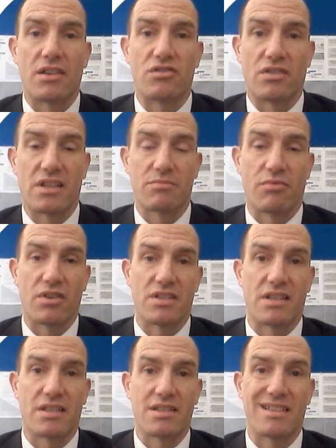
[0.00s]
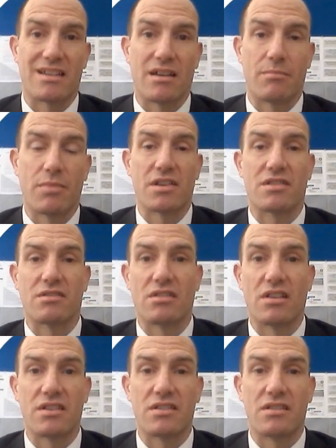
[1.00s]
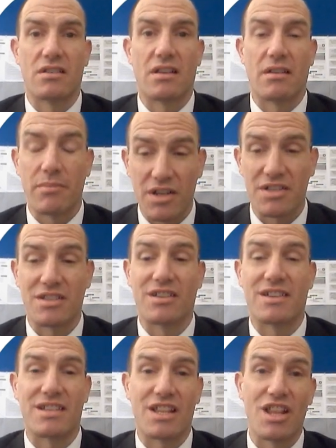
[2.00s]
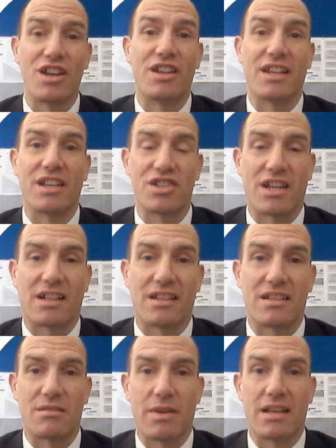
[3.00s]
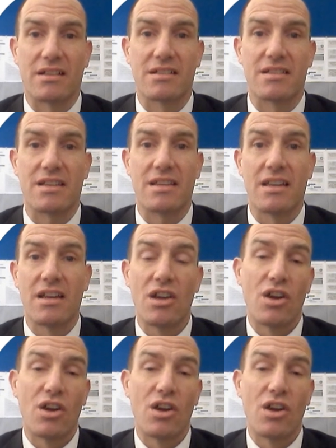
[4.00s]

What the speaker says: during this process is a personalised learning checklist, a PLC,